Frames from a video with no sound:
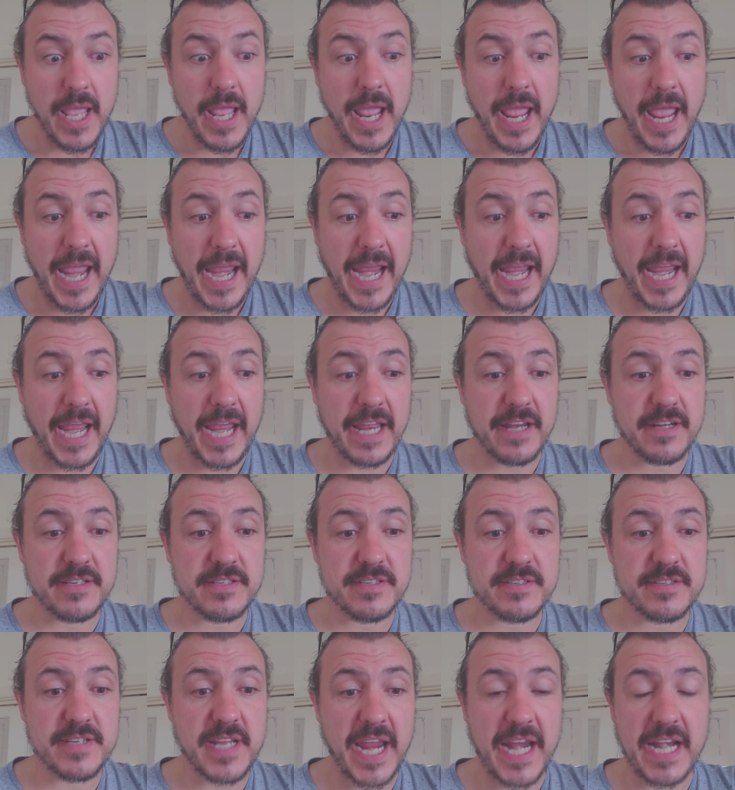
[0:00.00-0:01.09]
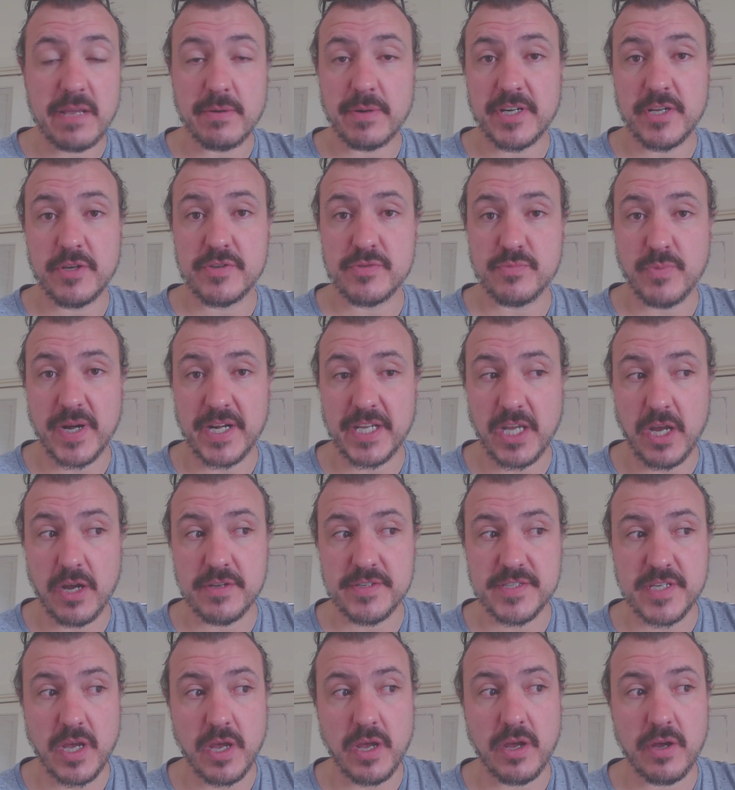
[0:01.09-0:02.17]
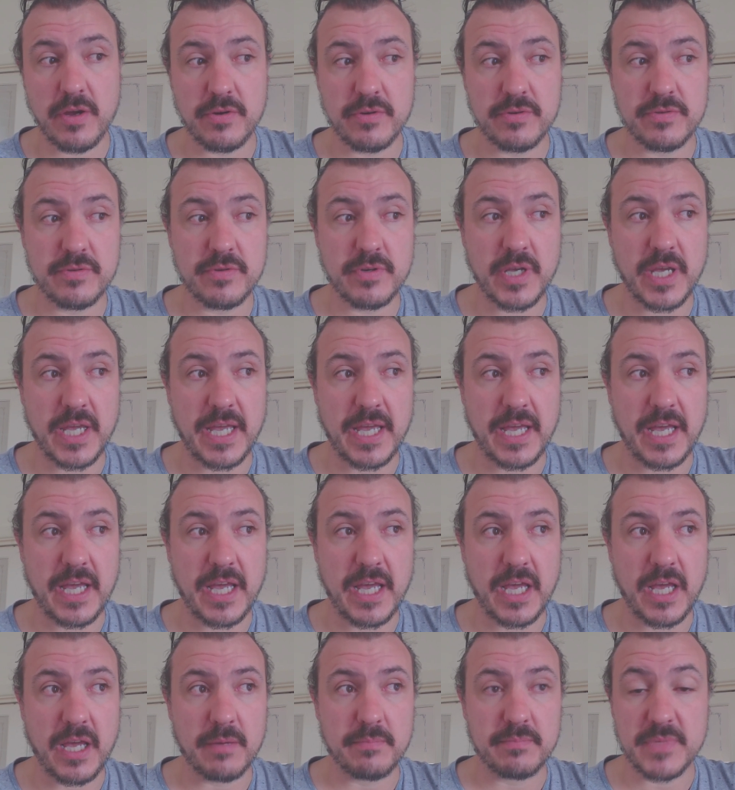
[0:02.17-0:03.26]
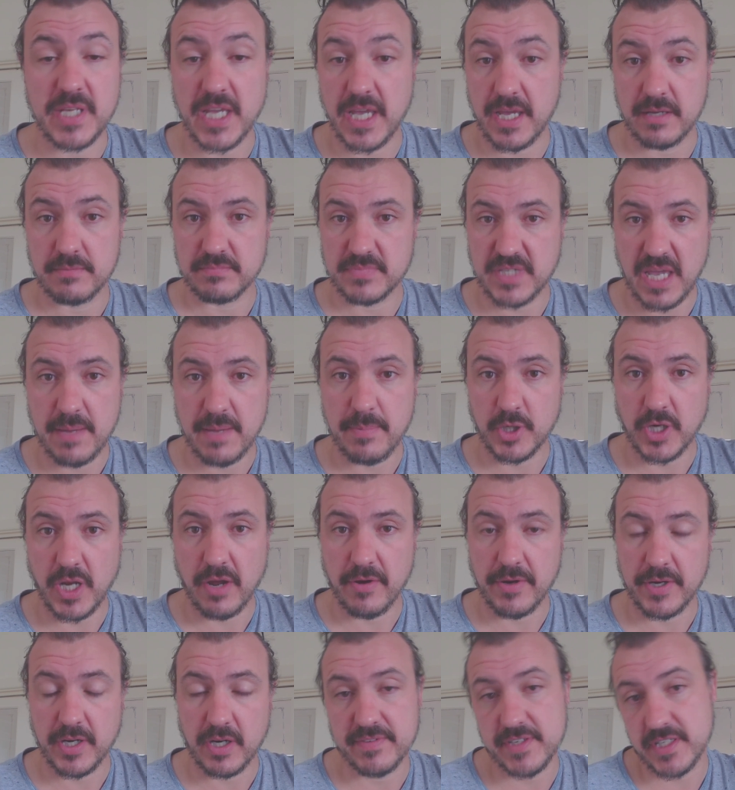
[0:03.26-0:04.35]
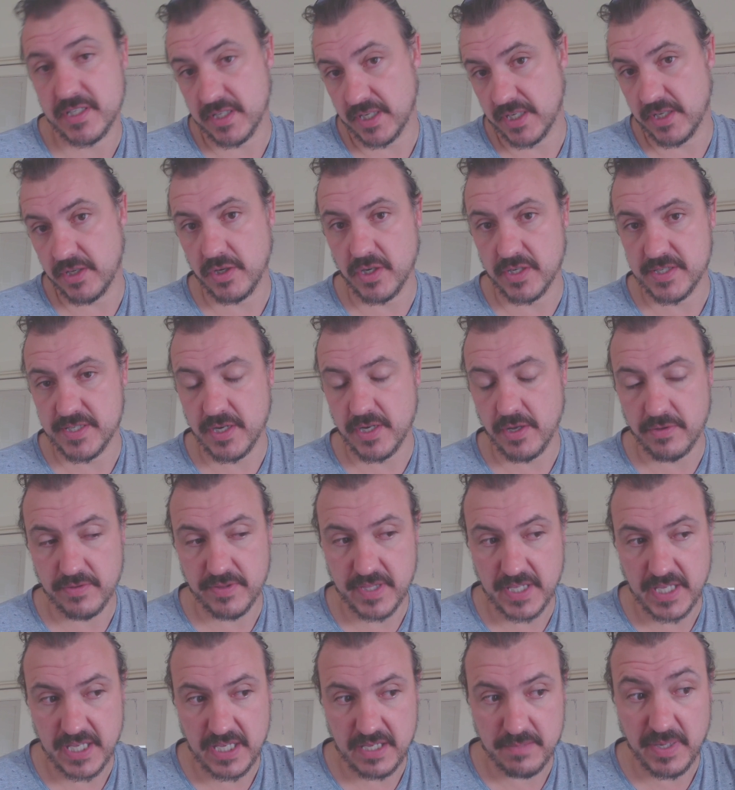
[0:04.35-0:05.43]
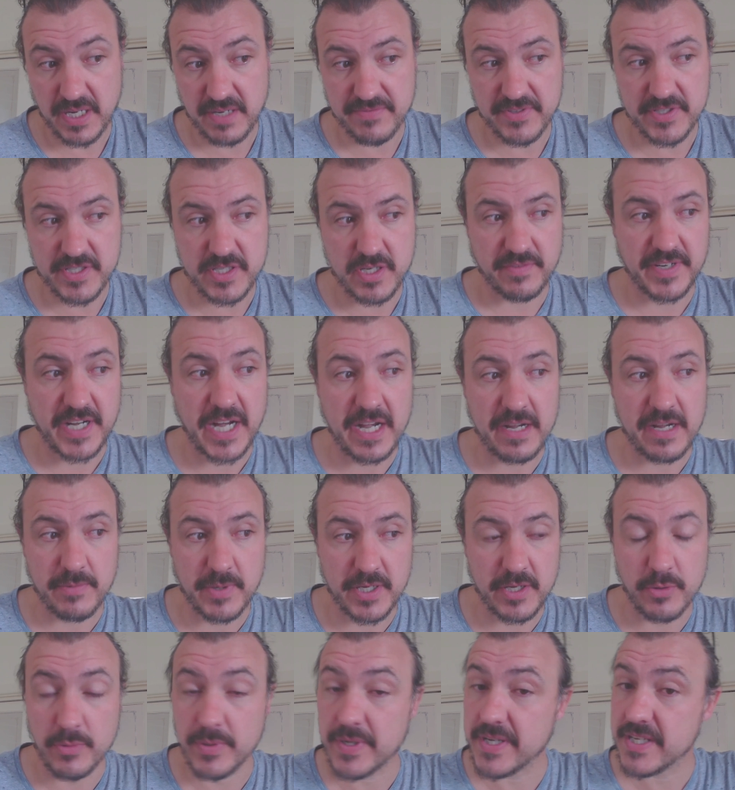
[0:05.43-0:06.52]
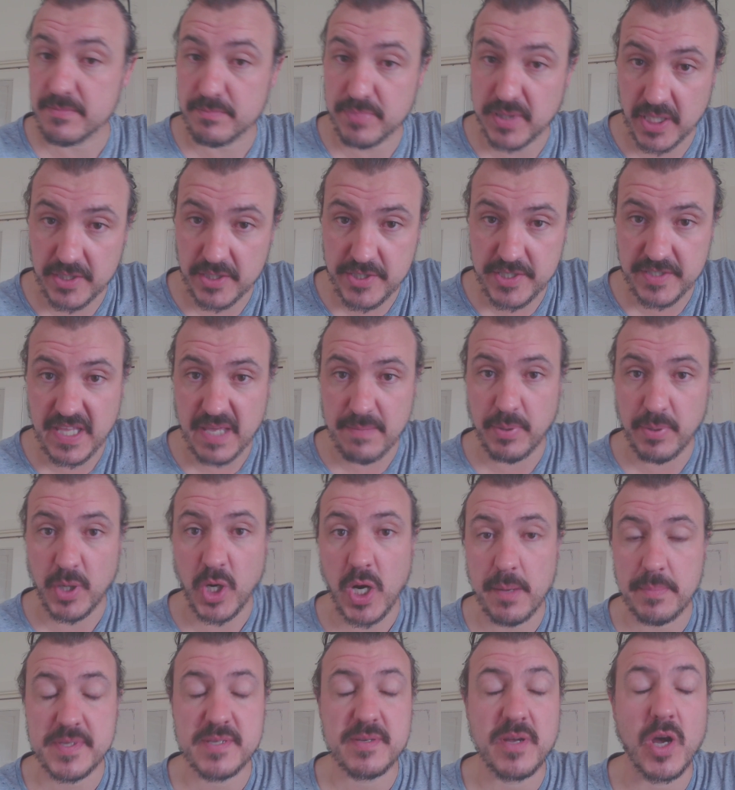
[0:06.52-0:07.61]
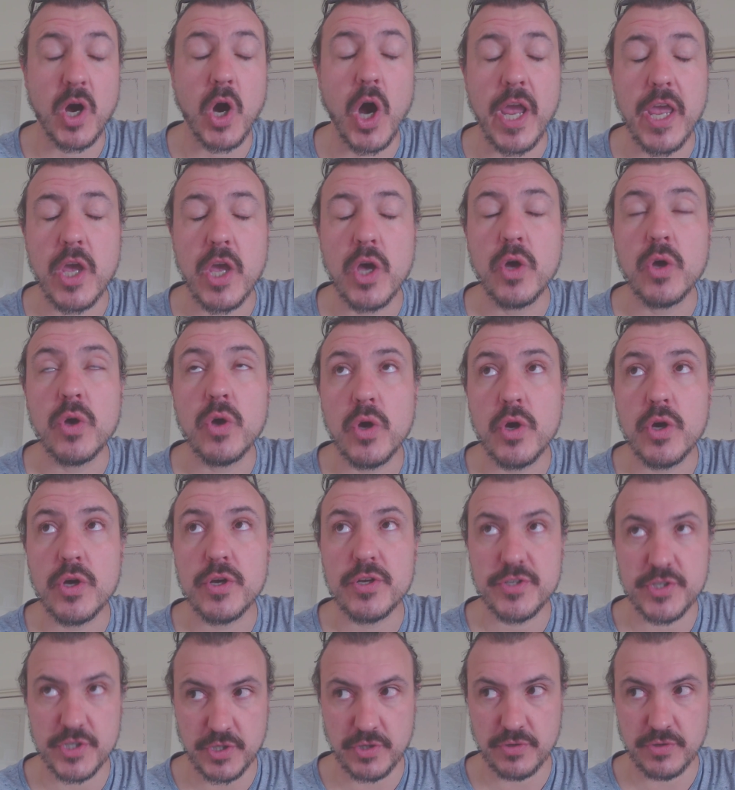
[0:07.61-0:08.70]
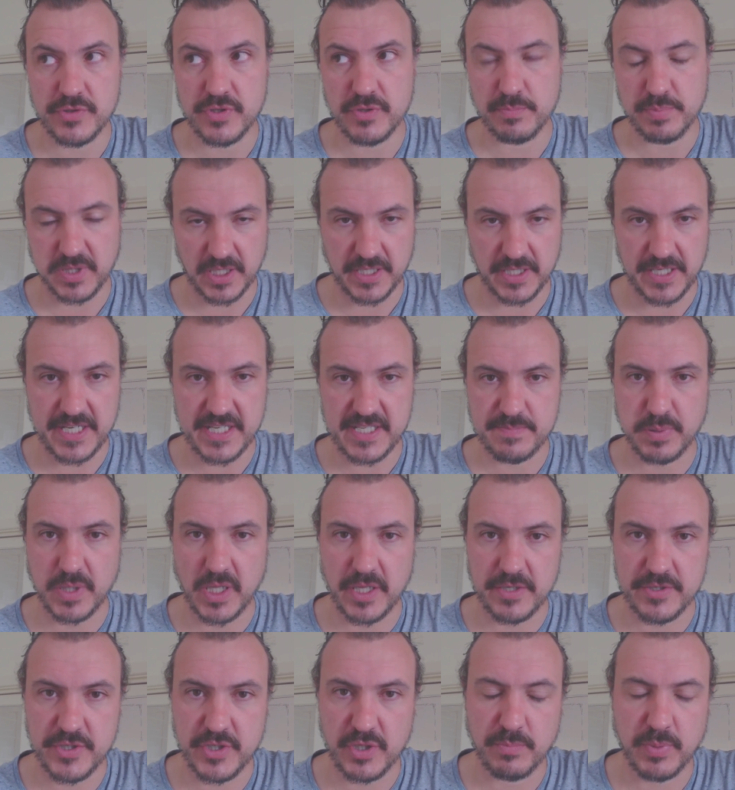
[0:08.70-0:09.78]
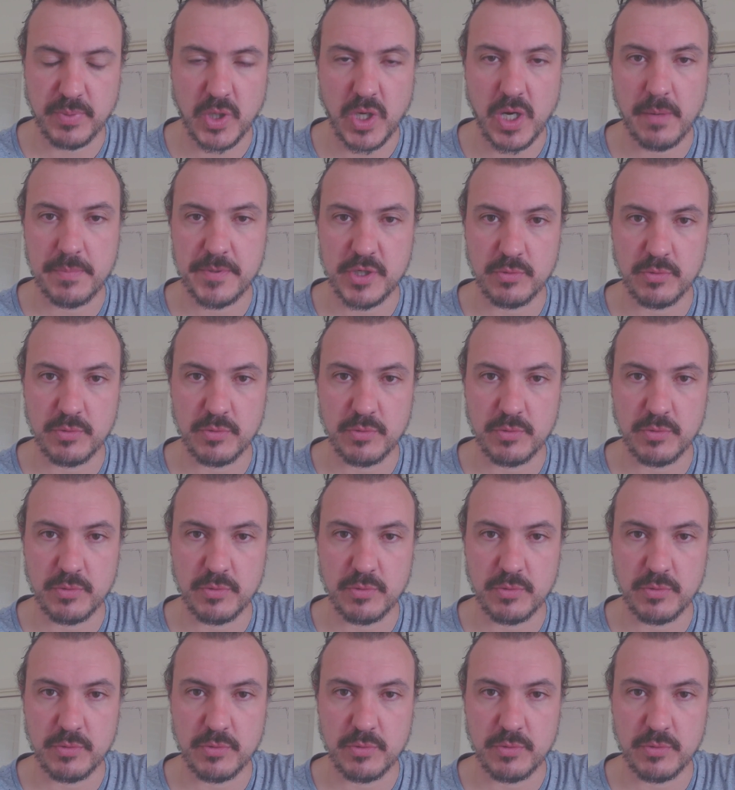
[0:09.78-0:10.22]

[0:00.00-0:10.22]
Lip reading: And anyone who's running Ozone, yeah, keep on going. Obviously, you guys know the benefits of it. Anyone who isn't plunging their pipes, I urge you to please plunge your pipes.